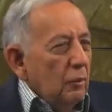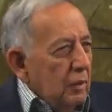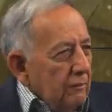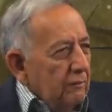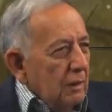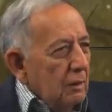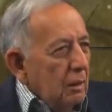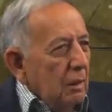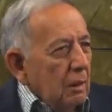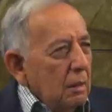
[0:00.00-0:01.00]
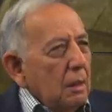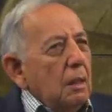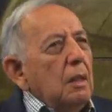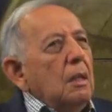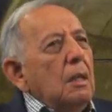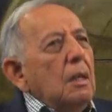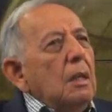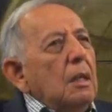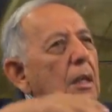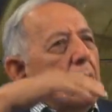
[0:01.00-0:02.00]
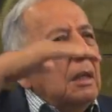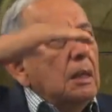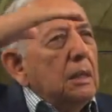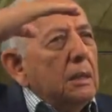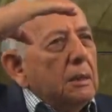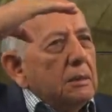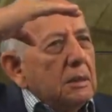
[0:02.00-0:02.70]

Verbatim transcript: 40 feet long. Mm -hmm uh,